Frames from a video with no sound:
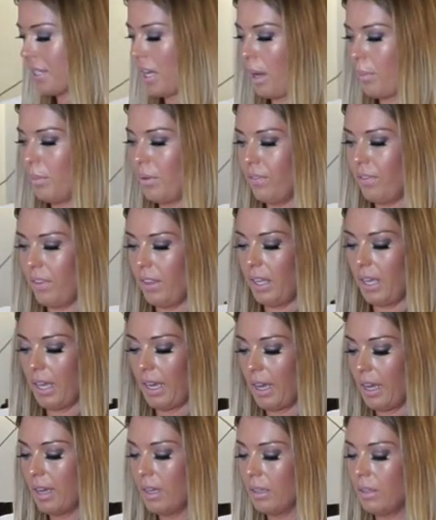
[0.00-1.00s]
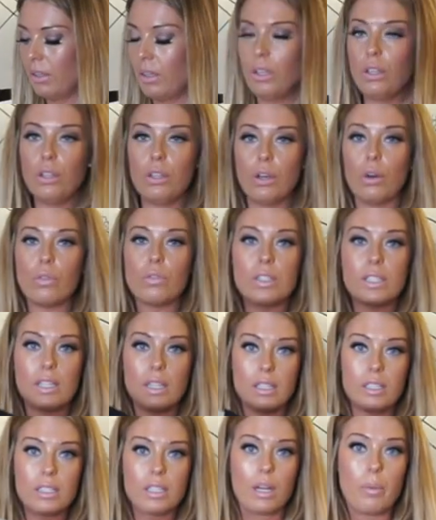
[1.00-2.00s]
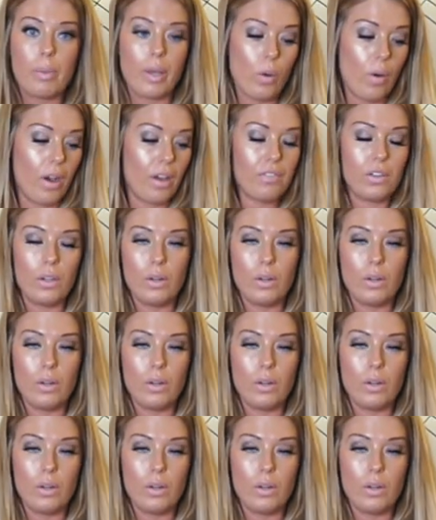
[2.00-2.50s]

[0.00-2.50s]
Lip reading: time of the year, obviously there's going to be quite a